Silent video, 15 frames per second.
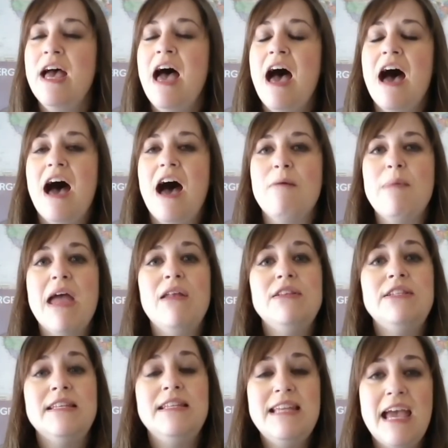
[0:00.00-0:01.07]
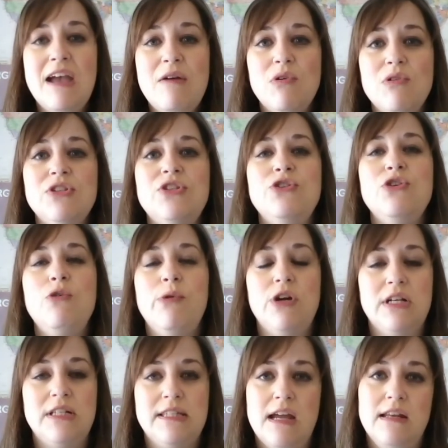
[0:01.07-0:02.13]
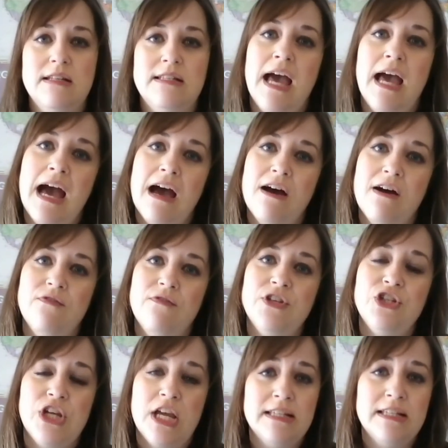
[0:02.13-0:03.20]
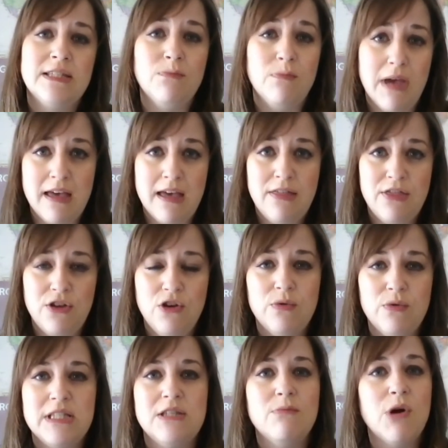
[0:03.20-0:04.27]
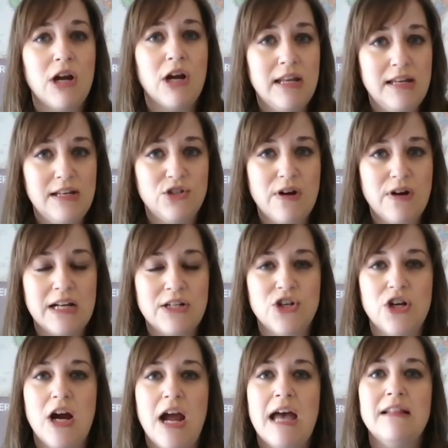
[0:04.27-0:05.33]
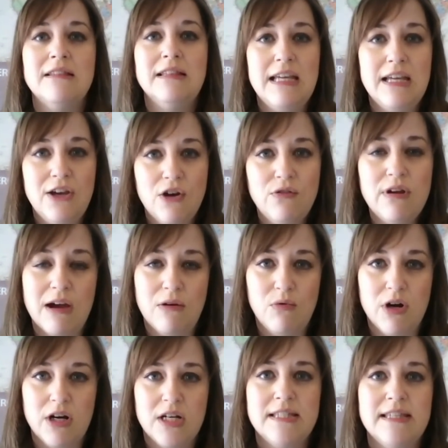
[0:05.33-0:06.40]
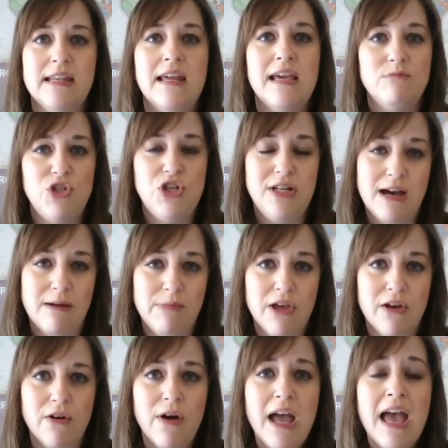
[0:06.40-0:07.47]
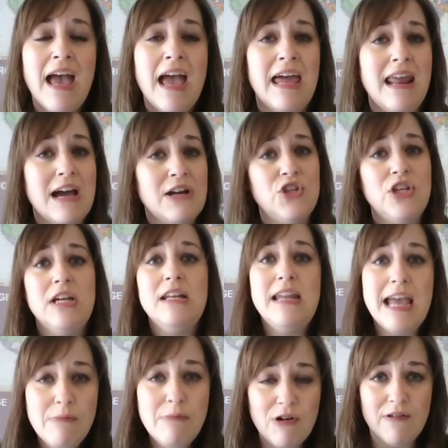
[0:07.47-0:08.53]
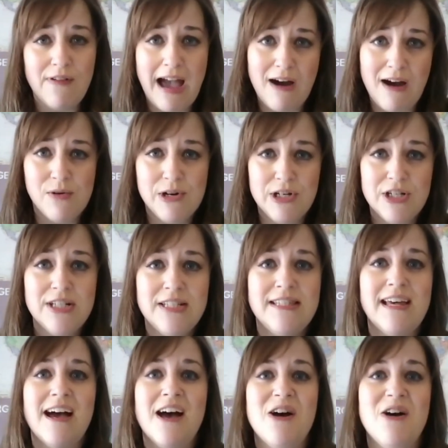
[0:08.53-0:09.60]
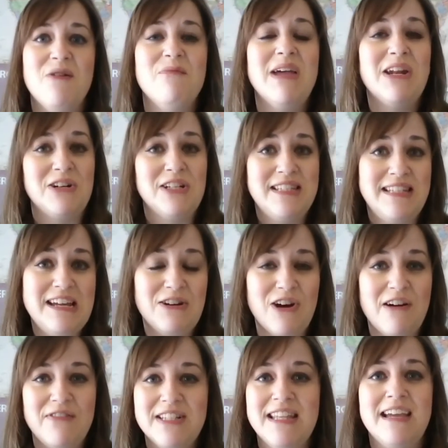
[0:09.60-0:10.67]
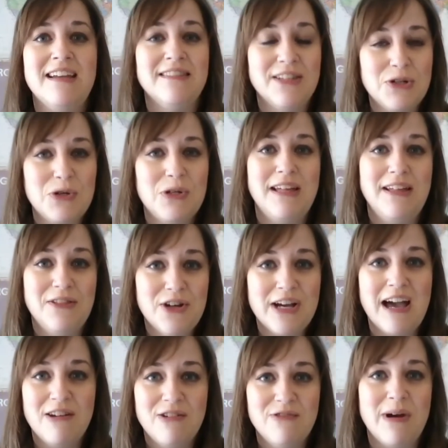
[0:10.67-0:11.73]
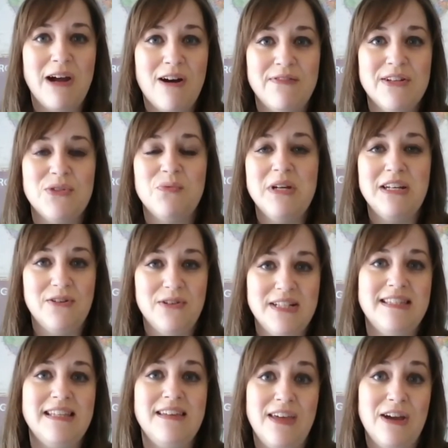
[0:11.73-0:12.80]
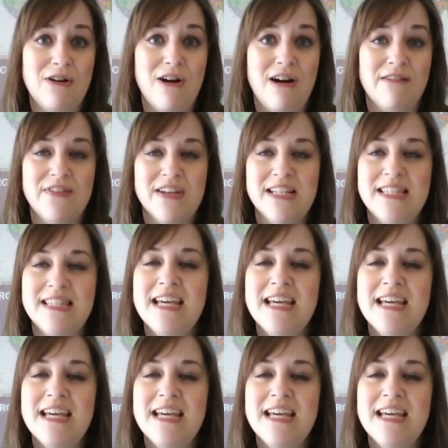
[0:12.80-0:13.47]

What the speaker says: And today we're super excited to have Chase Smith, who is the marketing director at Lingo Networks and MGW, and actually a neighbor of ours in our Stanton office. I can literally look out of my office window and see their office.